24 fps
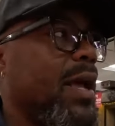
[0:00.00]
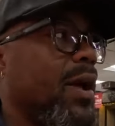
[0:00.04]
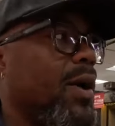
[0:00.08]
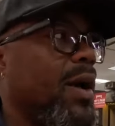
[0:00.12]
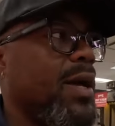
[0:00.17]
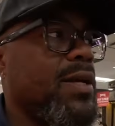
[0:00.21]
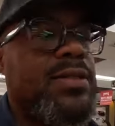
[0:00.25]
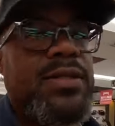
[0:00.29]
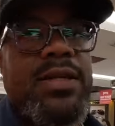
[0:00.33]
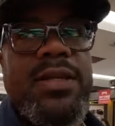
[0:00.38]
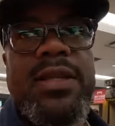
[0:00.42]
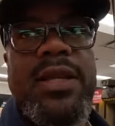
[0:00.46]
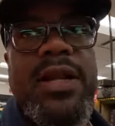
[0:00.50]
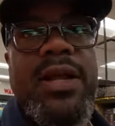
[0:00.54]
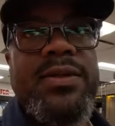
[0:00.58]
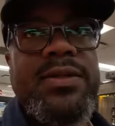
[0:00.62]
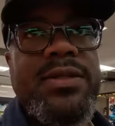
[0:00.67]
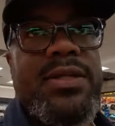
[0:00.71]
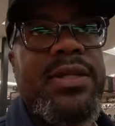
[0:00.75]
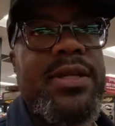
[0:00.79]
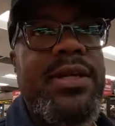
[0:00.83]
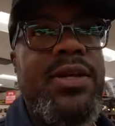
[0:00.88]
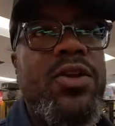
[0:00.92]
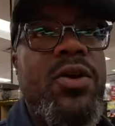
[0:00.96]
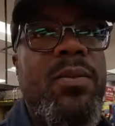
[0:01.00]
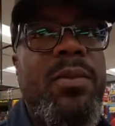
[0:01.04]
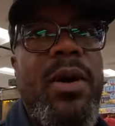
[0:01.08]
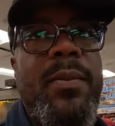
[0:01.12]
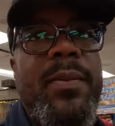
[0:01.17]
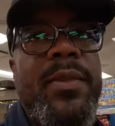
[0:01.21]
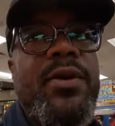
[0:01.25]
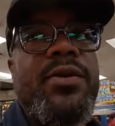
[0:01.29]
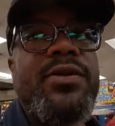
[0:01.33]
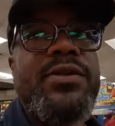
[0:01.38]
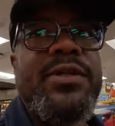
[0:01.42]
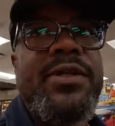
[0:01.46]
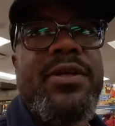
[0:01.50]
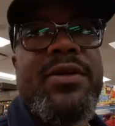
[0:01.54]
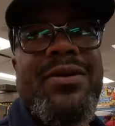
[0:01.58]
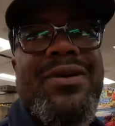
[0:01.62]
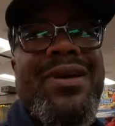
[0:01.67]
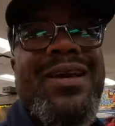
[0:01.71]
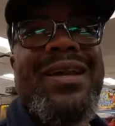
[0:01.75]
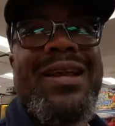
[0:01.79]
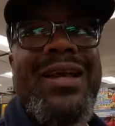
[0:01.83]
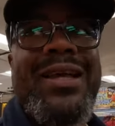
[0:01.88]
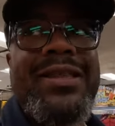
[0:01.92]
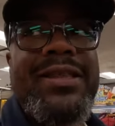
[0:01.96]
Now, I said that I was gonna eat all my meals here,
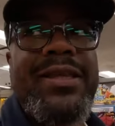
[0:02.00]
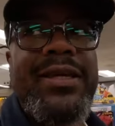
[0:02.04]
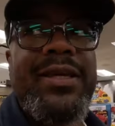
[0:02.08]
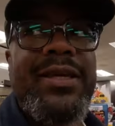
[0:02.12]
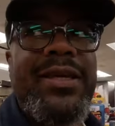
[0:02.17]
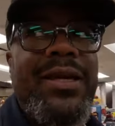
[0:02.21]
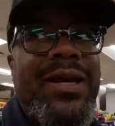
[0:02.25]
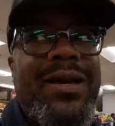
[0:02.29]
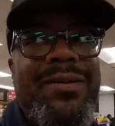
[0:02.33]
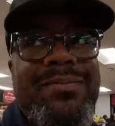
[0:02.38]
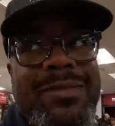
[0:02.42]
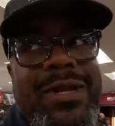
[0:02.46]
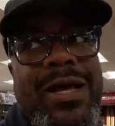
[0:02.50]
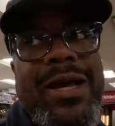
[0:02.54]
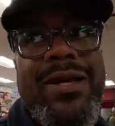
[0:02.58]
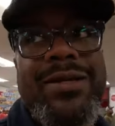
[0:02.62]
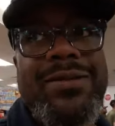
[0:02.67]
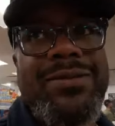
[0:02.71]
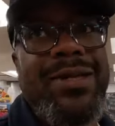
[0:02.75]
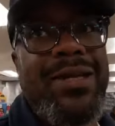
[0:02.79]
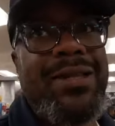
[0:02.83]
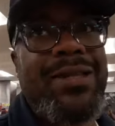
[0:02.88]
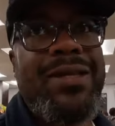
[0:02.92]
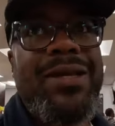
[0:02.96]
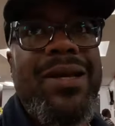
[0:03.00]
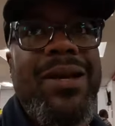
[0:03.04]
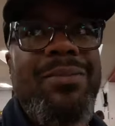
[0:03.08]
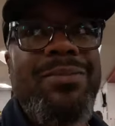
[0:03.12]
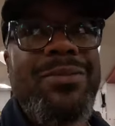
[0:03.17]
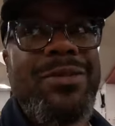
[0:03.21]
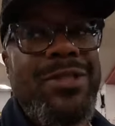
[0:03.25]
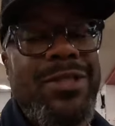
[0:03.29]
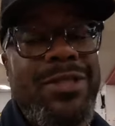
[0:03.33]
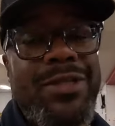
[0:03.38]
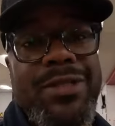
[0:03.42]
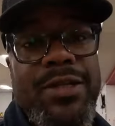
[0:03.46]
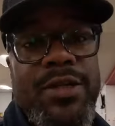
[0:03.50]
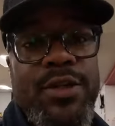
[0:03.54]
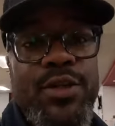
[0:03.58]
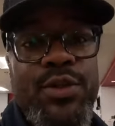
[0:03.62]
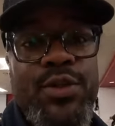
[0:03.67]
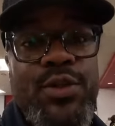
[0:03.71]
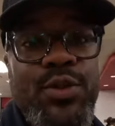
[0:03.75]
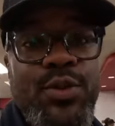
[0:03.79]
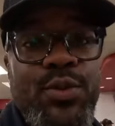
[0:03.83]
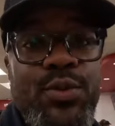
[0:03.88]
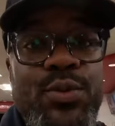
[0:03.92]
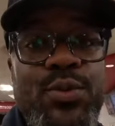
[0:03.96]
and I think I'm not. I think I'm just gonna
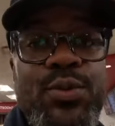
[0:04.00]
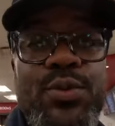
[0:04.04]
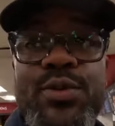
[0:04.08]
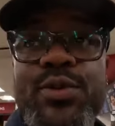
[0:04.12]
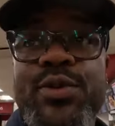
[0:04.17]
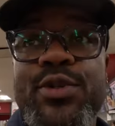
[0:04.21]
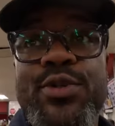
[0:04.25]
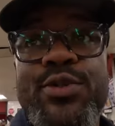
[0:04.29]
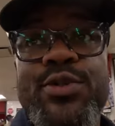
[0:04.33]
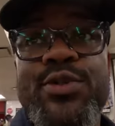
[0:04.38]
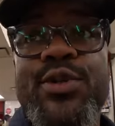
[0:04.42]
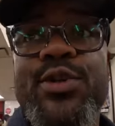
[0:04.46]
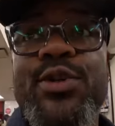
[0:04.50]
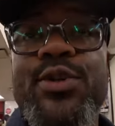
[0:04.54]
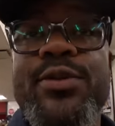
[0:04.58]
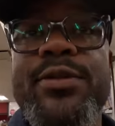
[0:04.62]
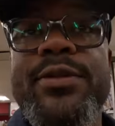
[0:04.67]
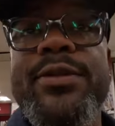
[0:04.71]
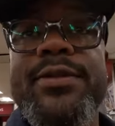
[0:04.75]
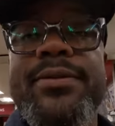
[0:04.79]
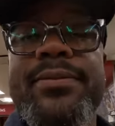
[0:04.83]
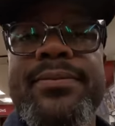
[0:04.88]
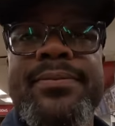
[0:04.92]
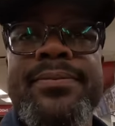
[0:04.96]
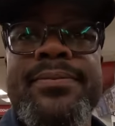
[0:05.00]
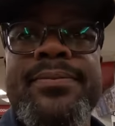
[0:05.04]
do dessert.